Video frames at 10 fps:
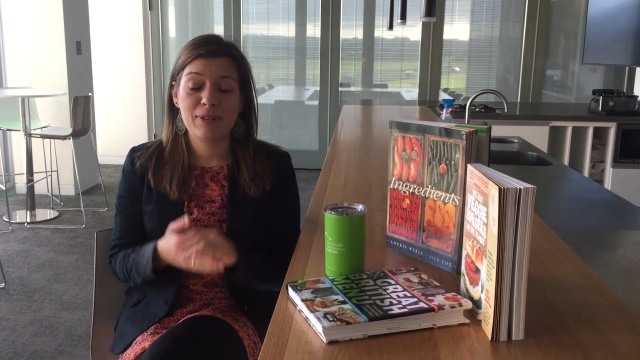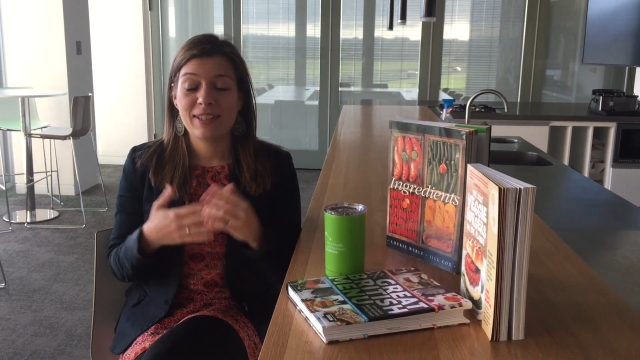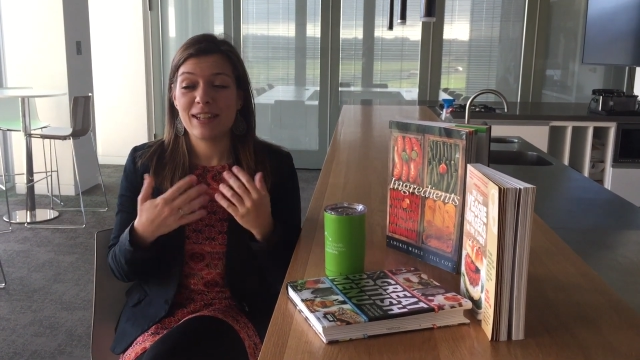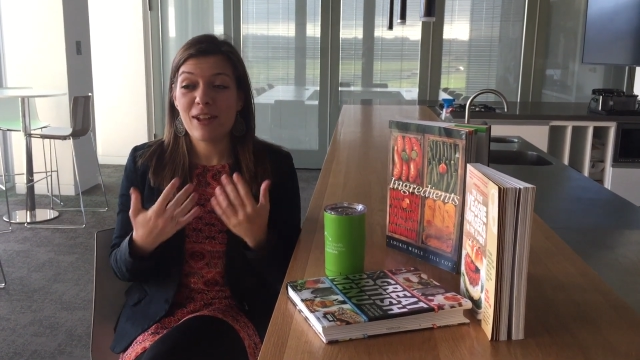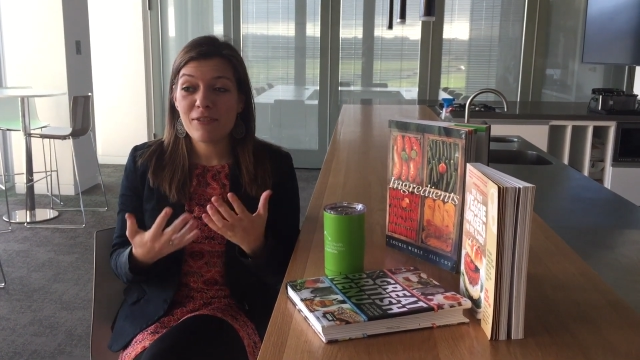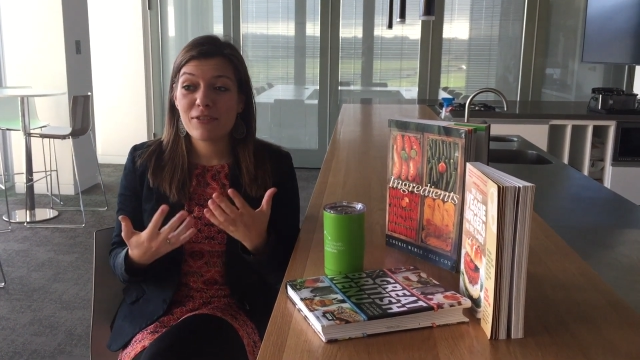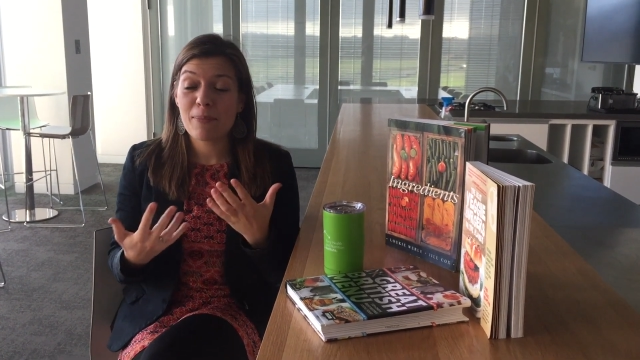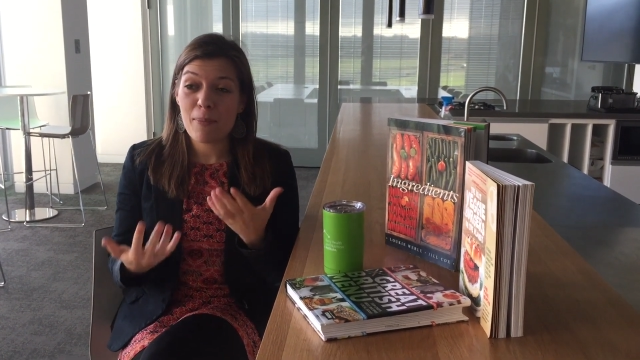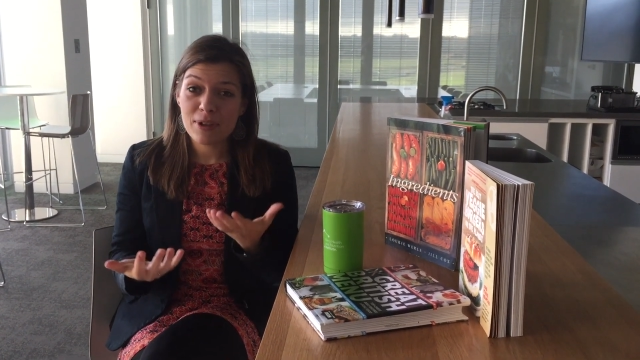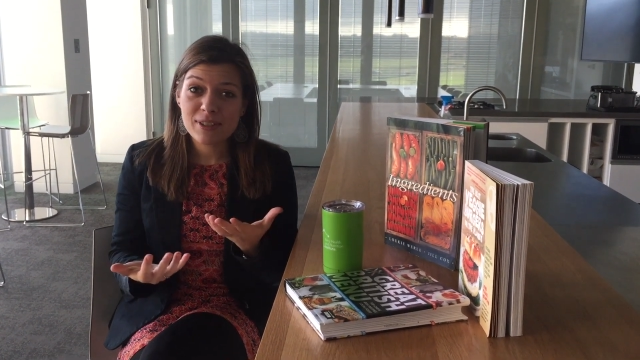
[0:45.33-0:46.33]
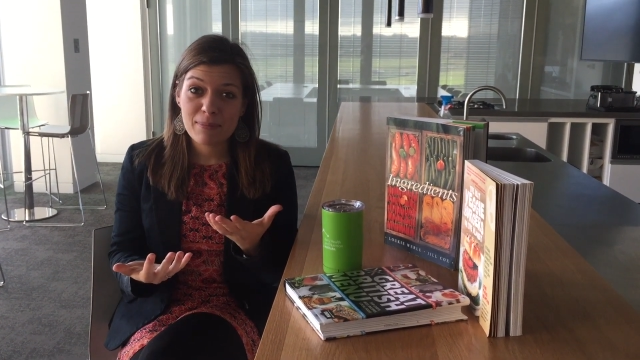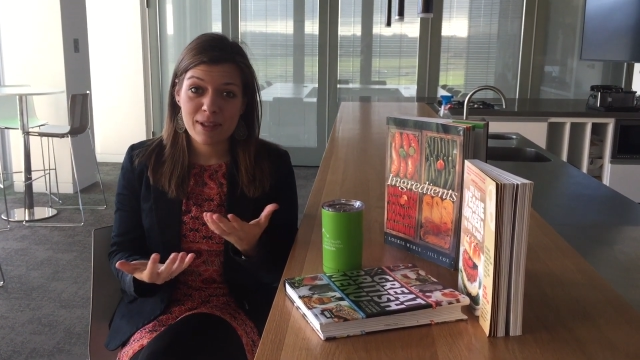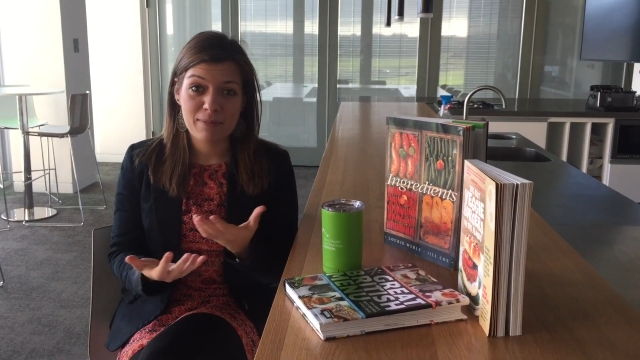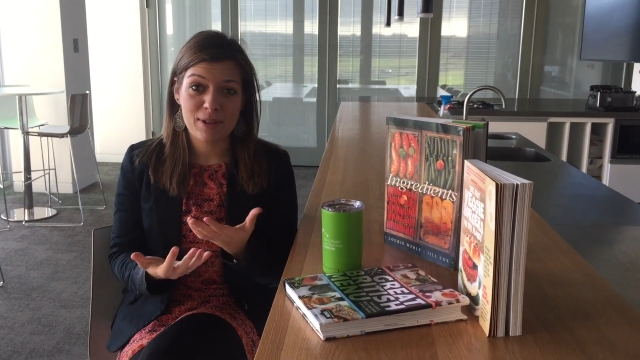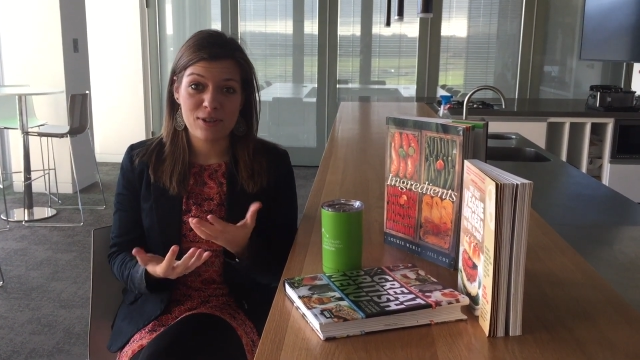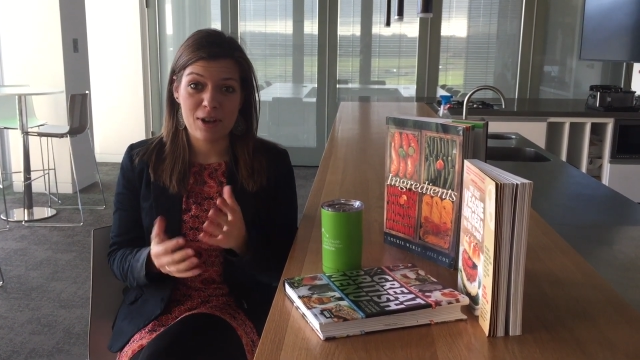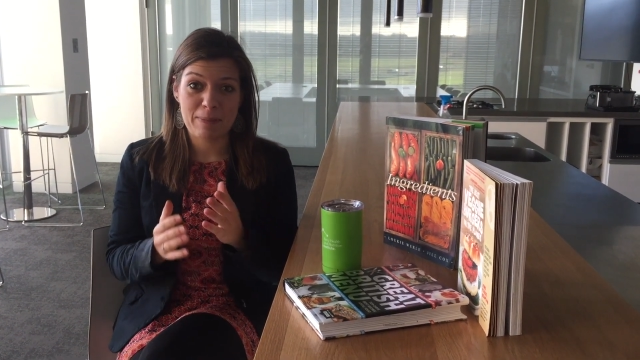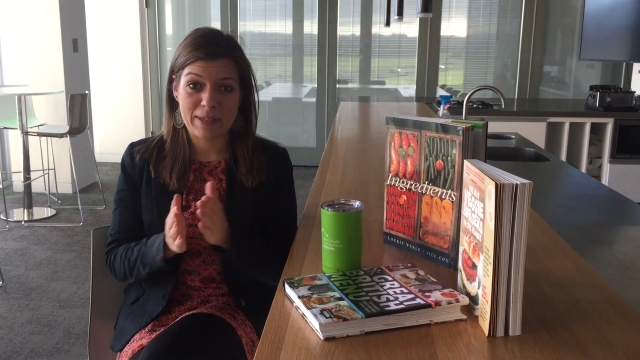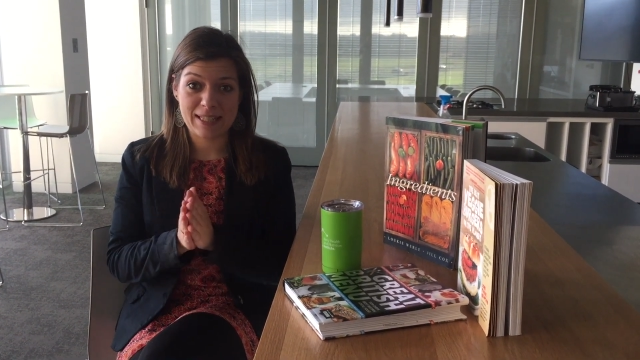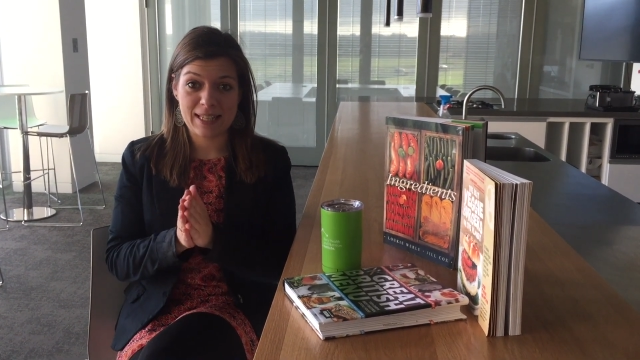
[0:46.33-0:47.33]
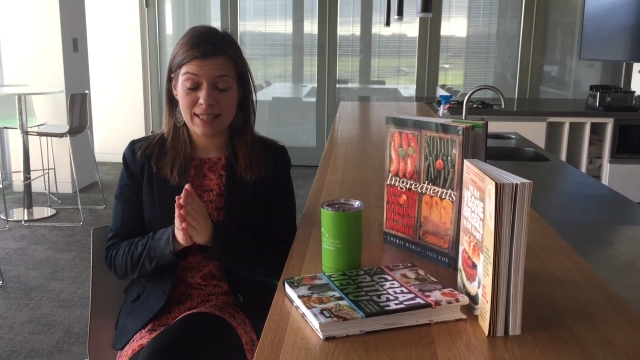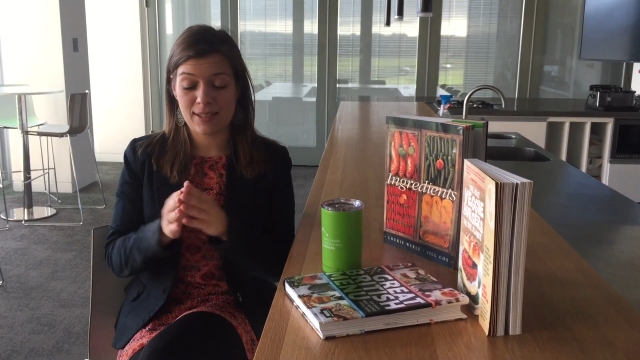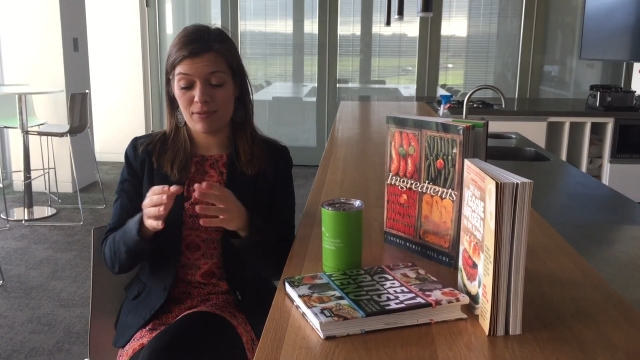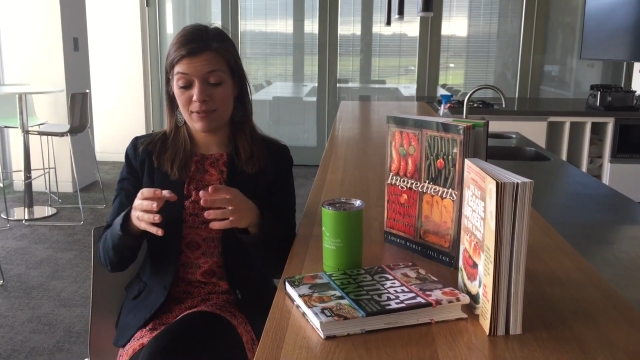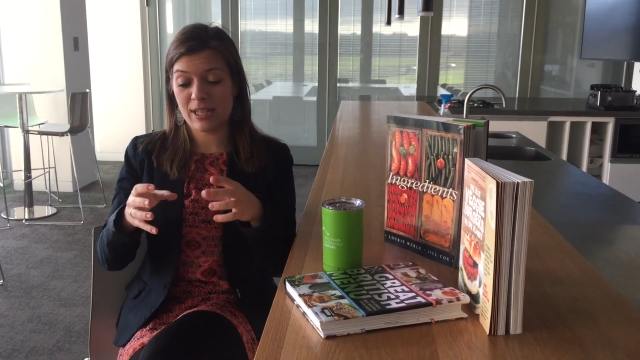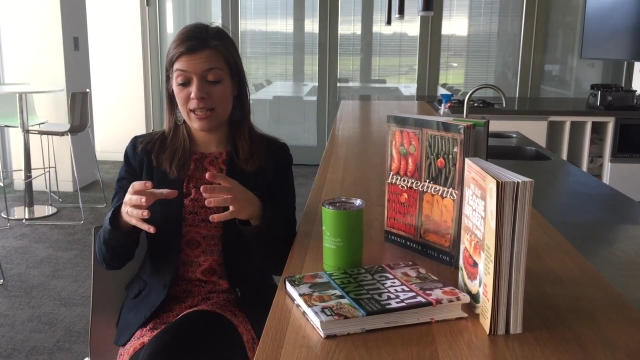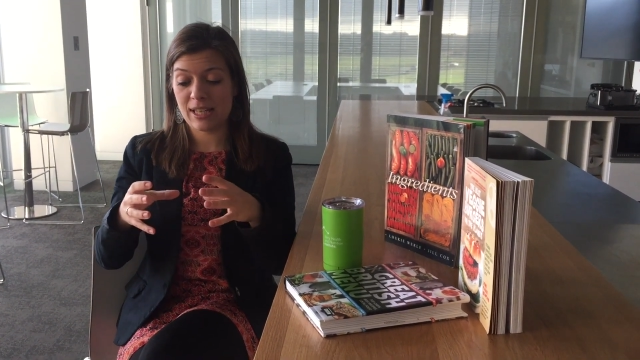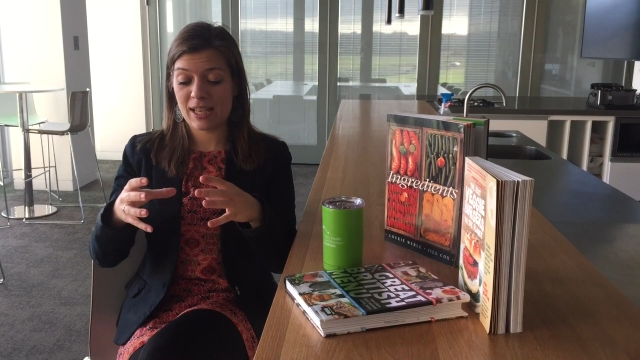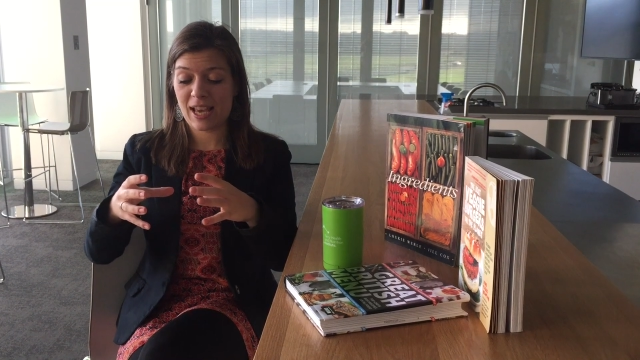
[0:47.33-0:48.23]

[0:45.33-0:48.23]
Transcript: What I love the most about my job is that it's a really